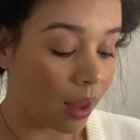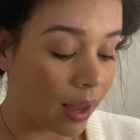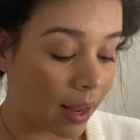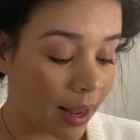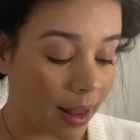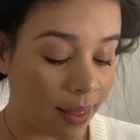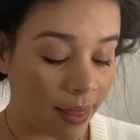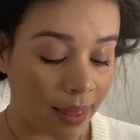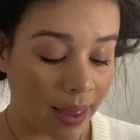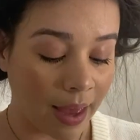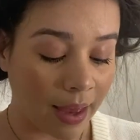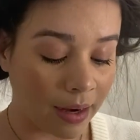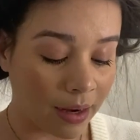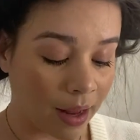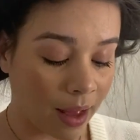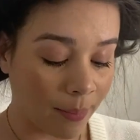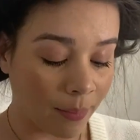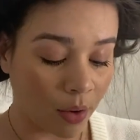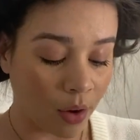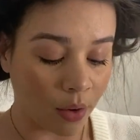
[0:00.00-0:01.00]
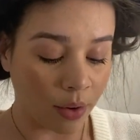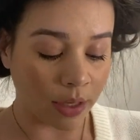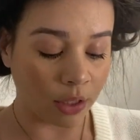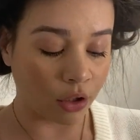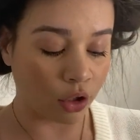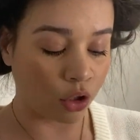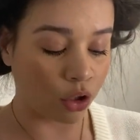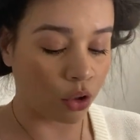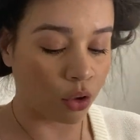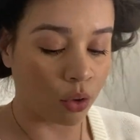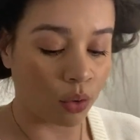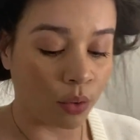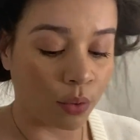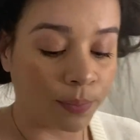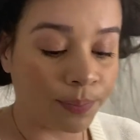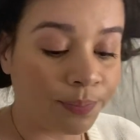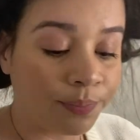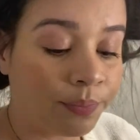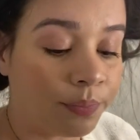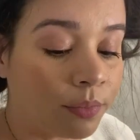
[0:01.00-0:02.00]
And then I'm going
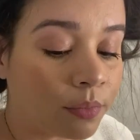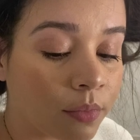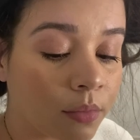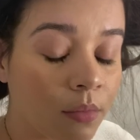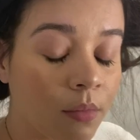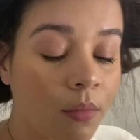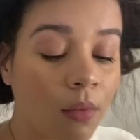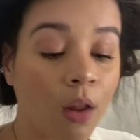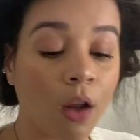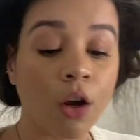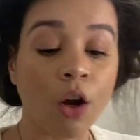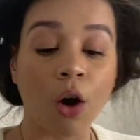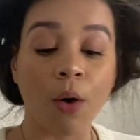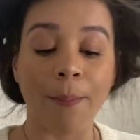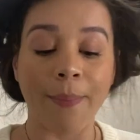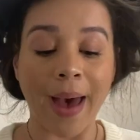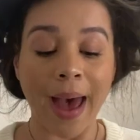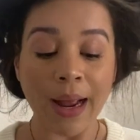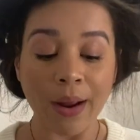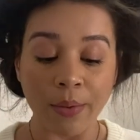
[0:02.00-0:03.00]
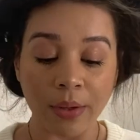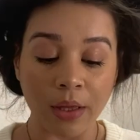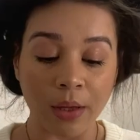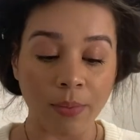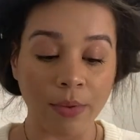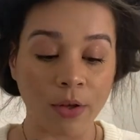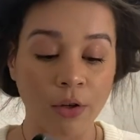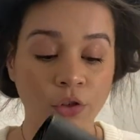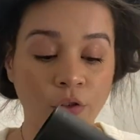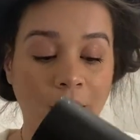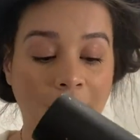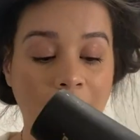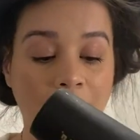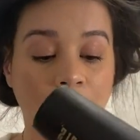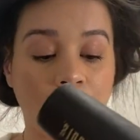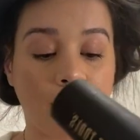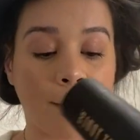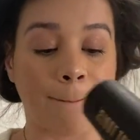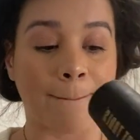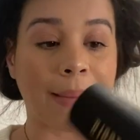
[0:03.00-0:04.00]
to go back with the blow
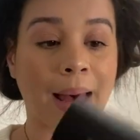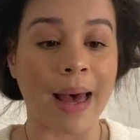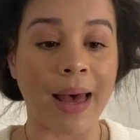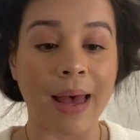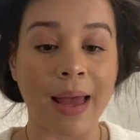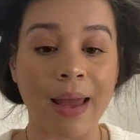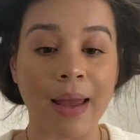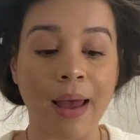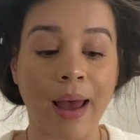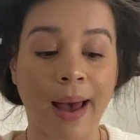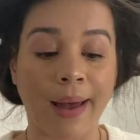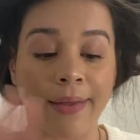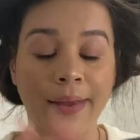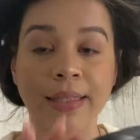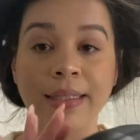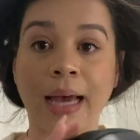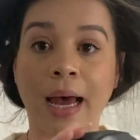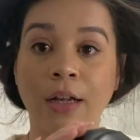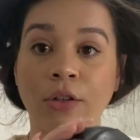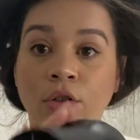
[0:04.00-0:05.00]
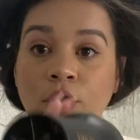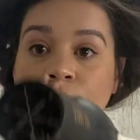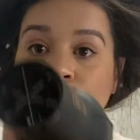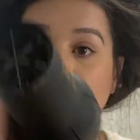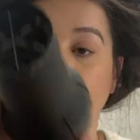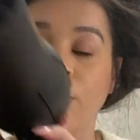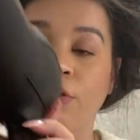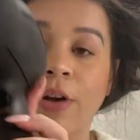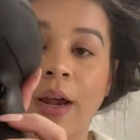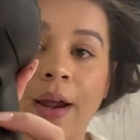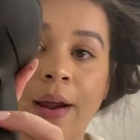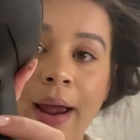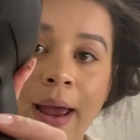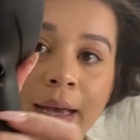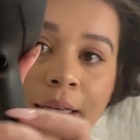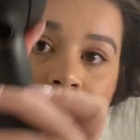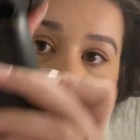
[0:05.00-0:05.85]
dryer my this hot tools blow dryer has